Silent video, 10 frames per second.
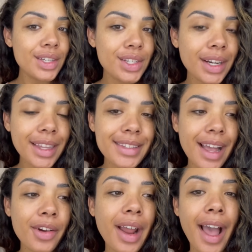To start things
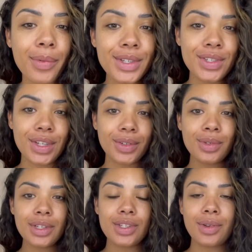out, I was
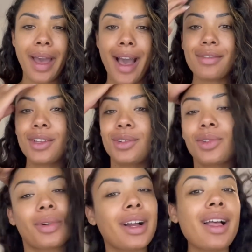due to have little
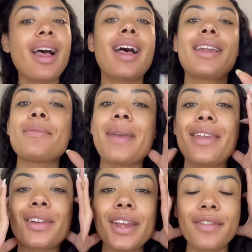Nora on May
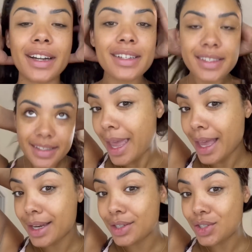31st
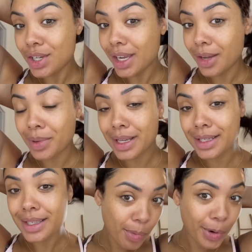and she
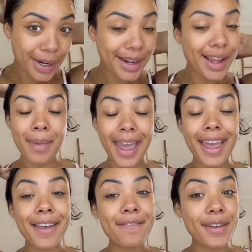was born
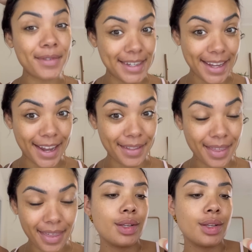May 15th.